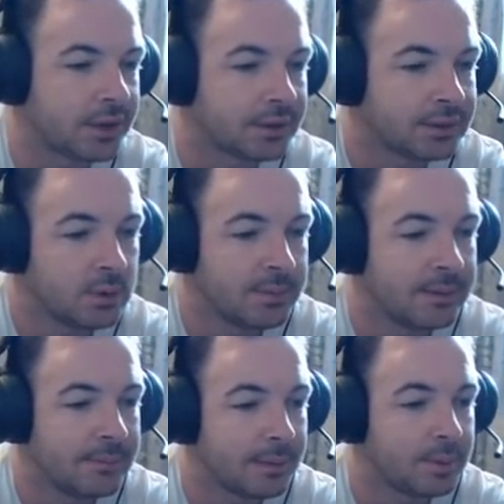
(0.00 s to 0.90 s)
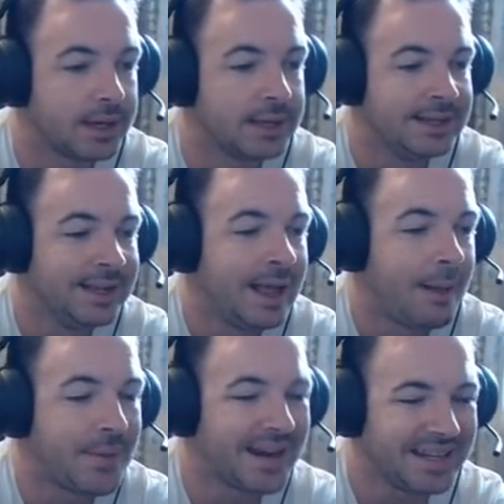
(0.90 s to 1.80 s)
I think that would have been a better play.
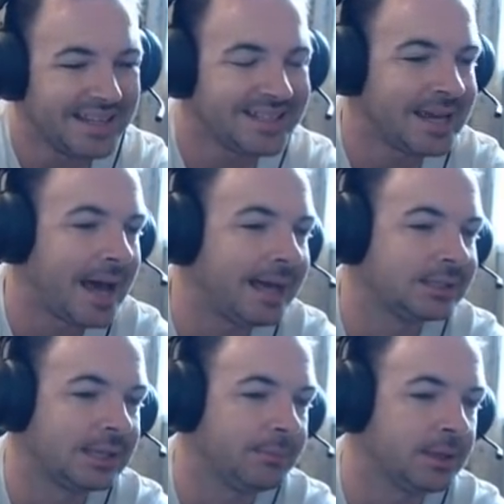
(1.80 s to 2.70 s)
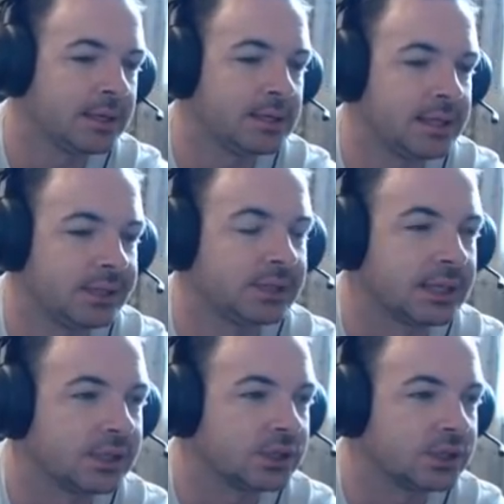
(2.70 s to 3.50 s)
But at least he has something contesting it.